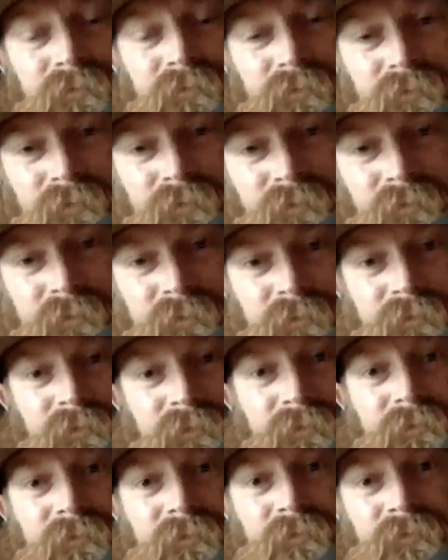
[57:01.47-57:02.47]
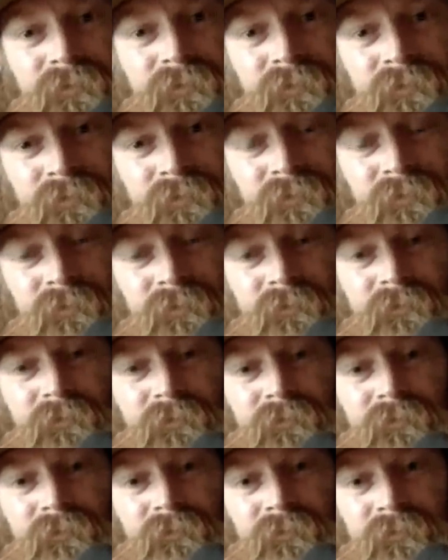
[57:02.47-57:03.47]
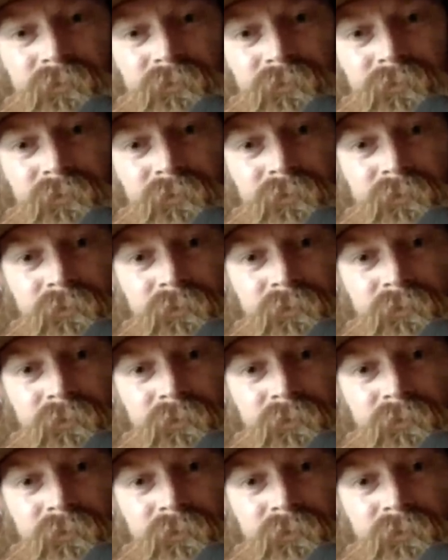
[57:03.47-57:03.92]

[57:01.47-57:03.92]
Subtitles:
The person shown says nothing.